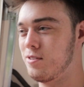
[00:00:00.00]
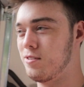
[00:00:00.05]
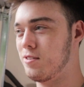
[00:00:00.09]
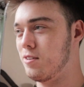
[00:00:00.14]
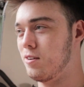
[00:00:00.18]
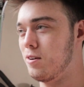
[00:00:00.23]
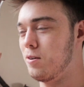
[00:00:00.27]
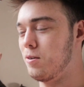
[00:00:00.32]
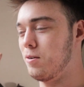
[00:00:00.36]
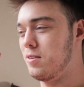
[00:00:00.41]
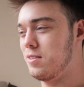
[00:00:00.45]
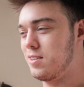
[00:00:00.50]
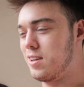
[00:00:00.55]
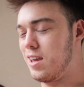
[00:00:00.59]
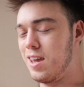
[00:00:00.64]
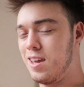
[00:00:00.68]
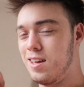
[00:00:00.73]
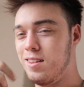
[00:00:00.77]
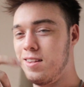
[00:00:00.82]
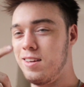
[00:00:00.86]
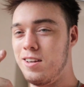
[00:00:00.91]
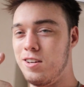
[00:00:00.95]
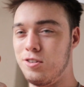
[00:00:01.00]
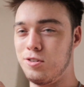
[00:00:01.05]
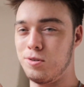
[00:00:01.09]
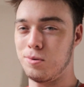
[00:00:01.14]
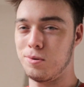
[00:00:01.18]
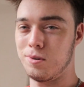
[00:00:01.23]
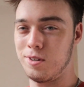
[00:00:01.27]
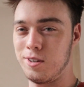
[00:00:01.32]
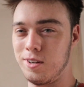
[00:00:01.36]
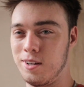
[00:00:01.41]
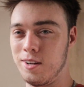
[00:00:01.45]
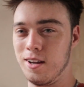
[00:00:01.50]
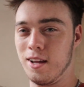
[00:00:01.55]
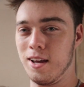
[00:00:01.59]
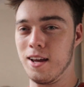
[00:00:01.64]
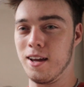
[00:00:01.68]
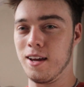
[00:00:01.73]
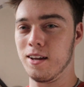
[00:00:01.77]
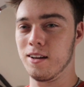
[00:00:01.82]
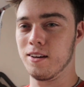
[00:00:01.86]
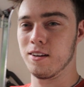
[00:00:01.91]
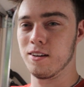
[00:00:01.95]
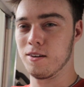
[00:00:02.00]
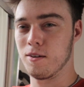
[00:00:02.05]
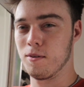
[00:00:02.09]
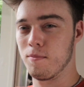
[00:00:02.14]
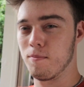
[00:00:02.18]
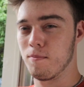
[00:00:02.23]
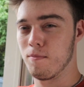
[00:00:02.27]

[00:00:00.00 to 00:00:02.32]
so it's Kaylee, Jordan, and